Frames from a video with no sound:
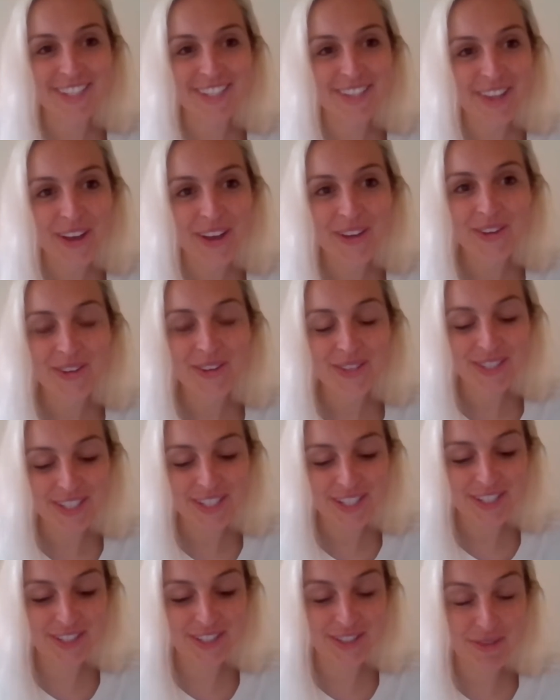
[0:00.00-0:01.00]
loads,
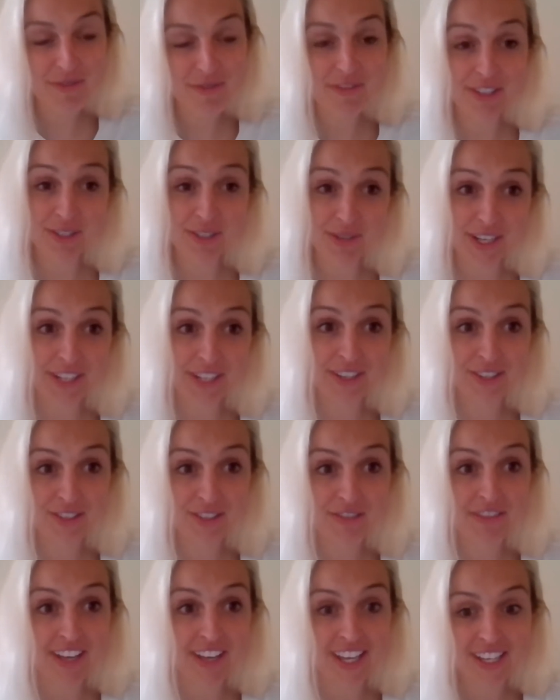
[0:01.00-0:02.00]
and some of it's quite
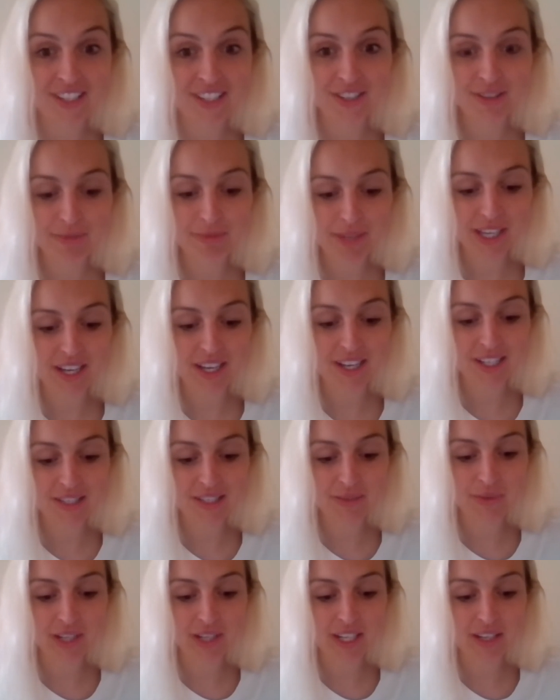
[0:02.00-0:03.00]
controversial
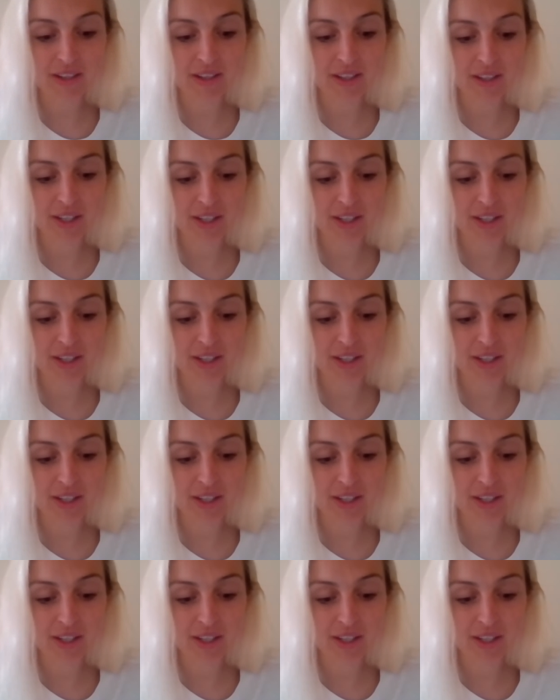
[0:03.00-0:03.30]
because we